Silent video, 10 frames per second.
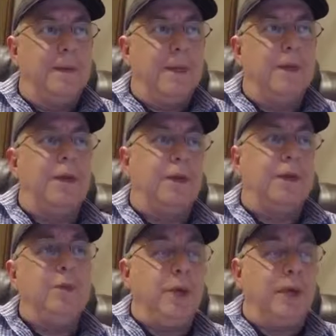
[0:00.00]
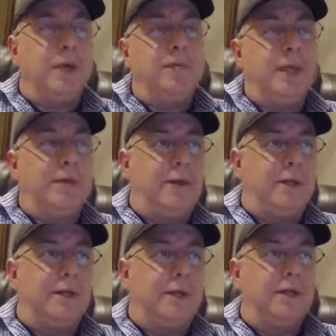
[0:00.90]
you take the new money and
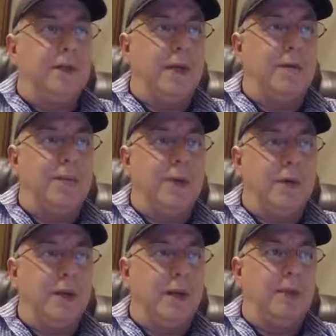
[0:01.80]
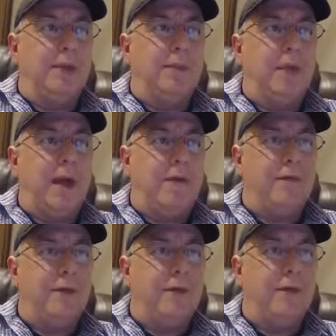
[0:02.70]
reinvest it into whatever program that we have
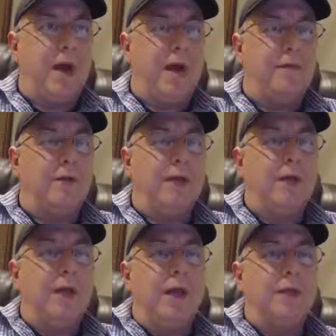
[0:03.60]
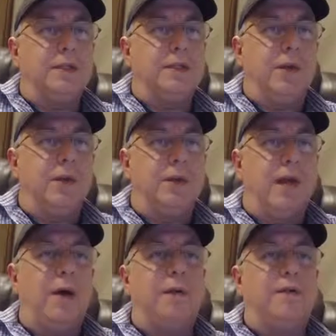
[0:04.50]
or you have. And so you're
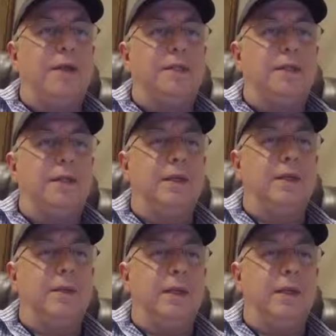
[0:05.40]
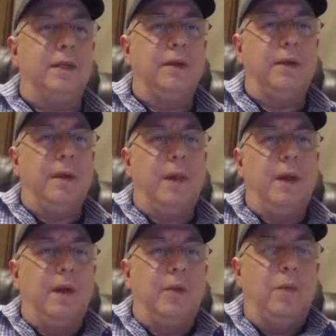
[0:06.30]
now investing with
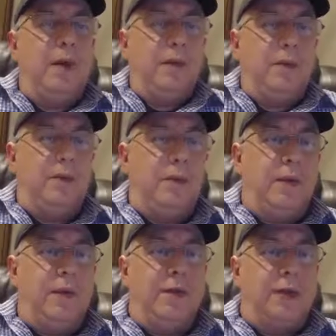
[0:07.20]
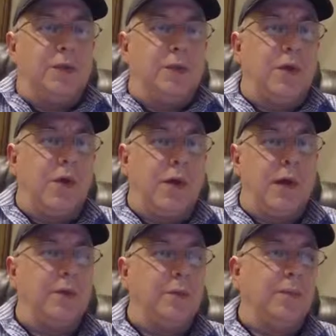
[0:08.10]
uh, what the investors call
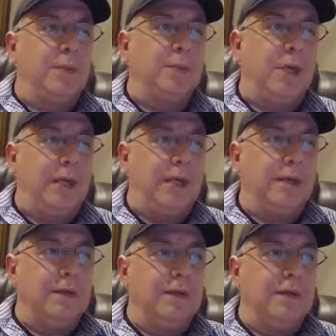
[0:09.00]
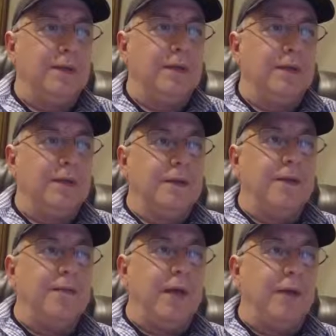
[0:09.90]
other people's money. You've now